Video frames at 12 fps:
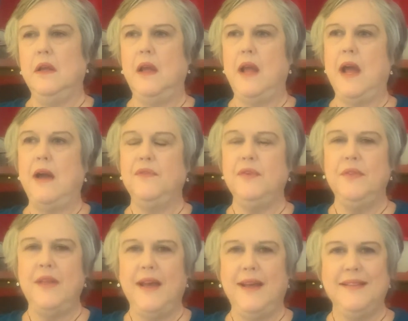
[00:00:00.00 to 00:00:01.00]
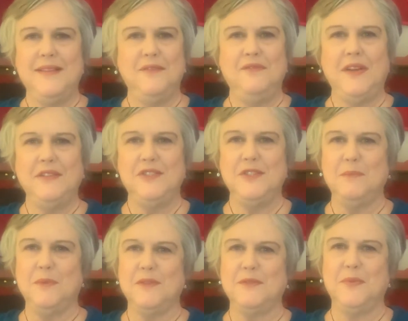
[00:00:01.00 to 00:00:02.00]
After that, the
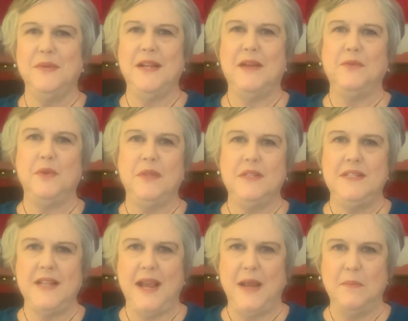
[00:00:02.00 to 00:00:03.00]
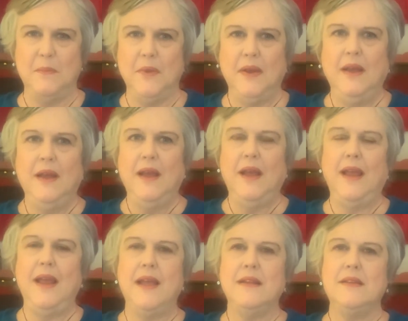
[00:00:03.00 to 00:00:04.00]
vegetables were never the same.
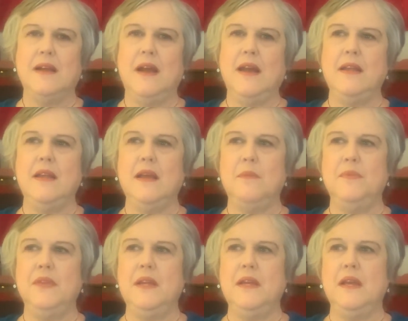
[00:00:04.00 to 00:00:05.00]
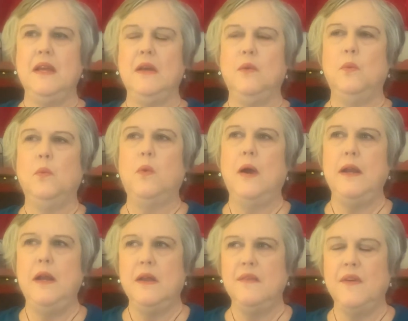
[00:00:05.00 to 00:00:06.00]
And I kept thinking, what
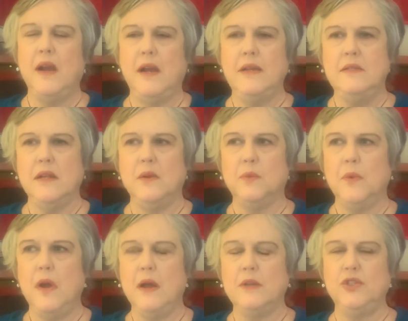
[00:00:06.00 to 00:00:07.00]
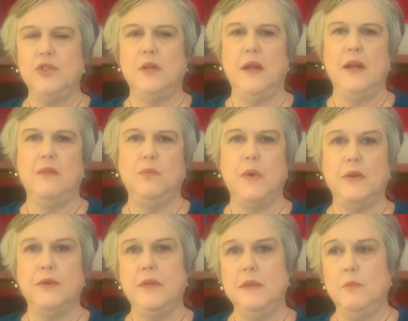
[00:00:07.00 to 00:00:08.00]
have I done wrong? Should I have
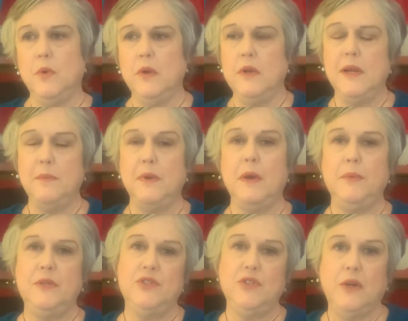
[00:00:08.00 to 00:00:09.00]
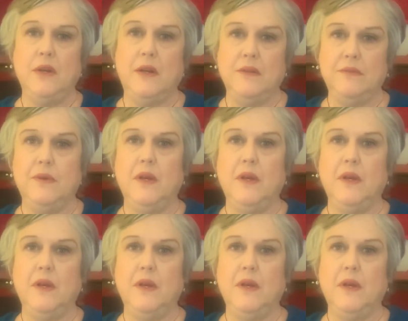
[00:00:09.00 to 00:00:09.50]
watered them more? And I probably should have.